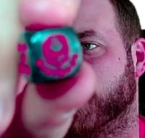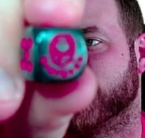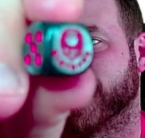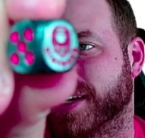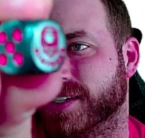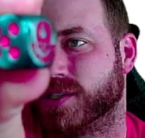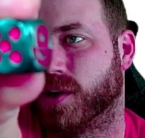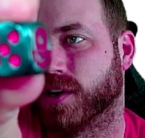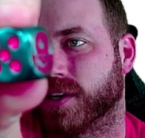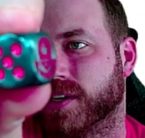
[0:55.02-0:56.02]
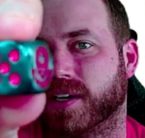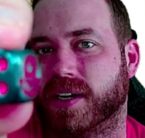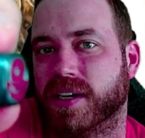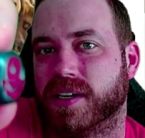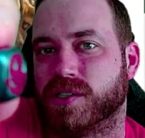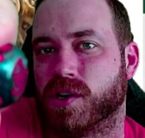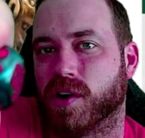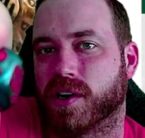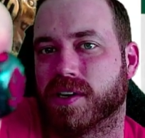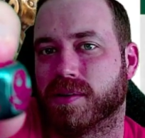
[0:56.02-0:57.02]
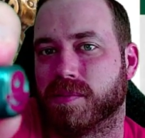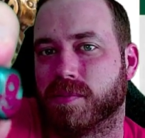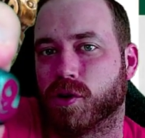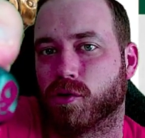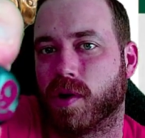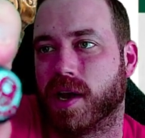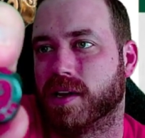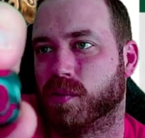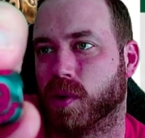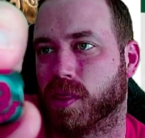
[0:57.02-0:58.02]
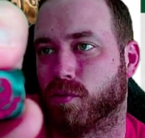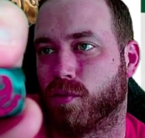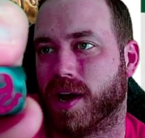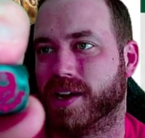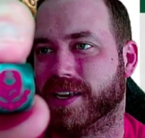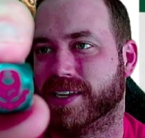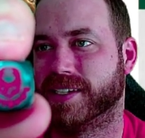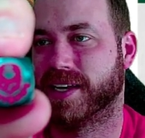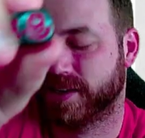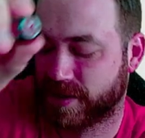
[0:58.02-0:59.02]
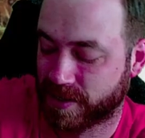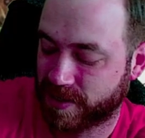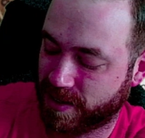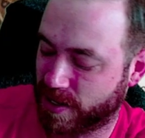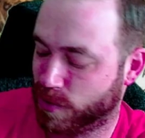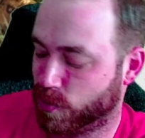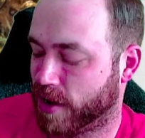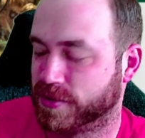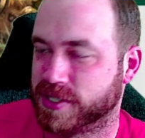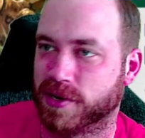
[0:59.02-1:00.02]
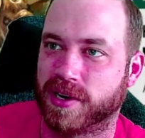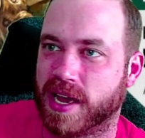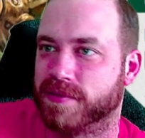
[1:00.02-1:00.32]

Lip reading: It's like a dark gray with a red indent. We obviously already have